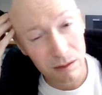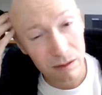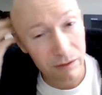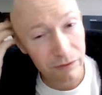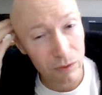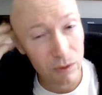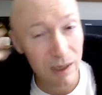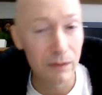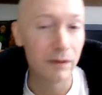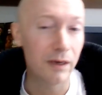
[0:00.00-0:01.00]

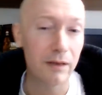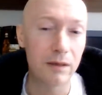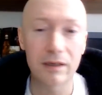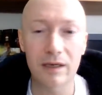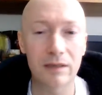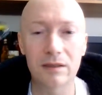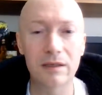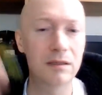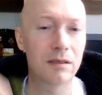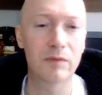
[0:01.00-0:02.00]
Fallout, I think, has
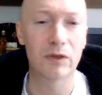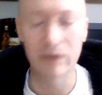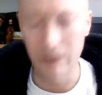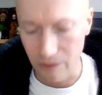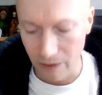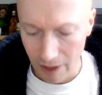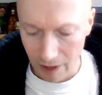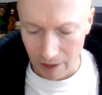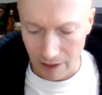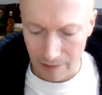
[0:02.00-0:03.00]
these. I'm not really sure,
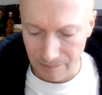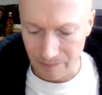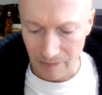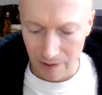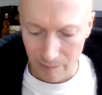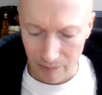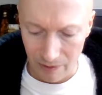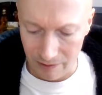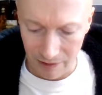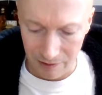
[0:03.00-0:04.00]

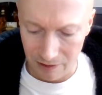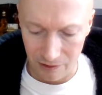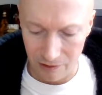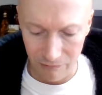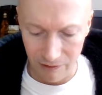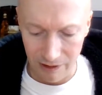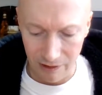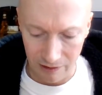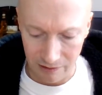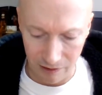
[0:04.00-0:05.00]
but it's such a really
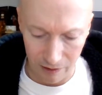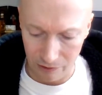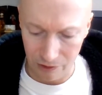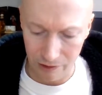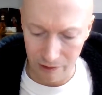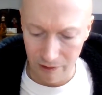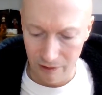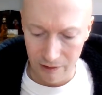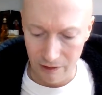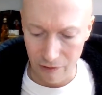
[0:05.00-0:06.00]
nice touch,
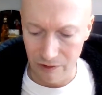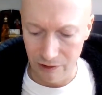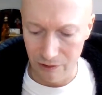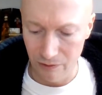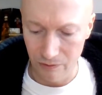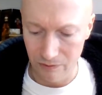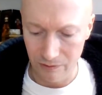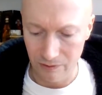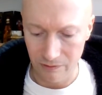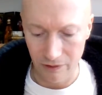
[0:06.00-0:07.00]
original
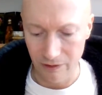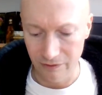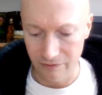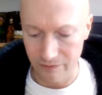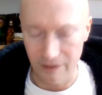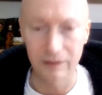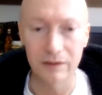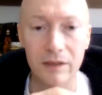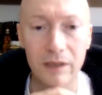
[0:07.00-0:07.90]
kind of, and